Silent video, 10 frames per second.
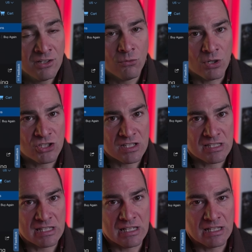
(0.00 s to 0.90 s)
which is
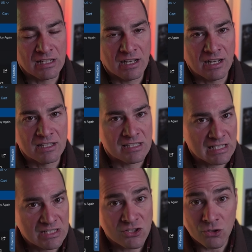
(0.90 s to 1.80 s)
the
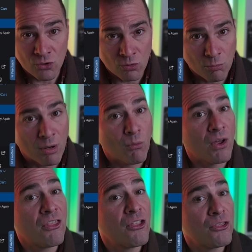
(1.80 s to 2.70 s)
Z2, but
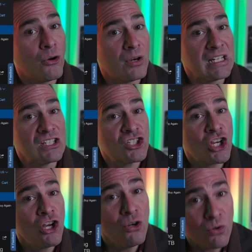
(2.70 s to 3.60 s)
with
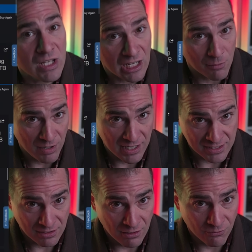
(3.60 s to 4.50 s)
32
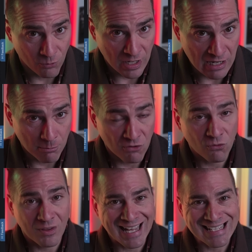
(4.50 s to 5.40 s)
gigabytes of RAM
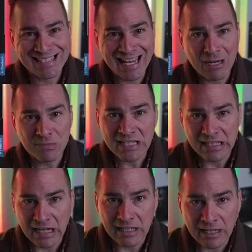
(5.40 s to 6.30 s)
for that same
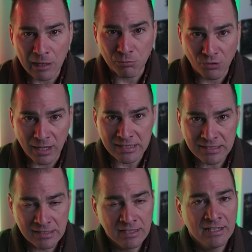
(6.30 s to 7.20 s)
$1099 price.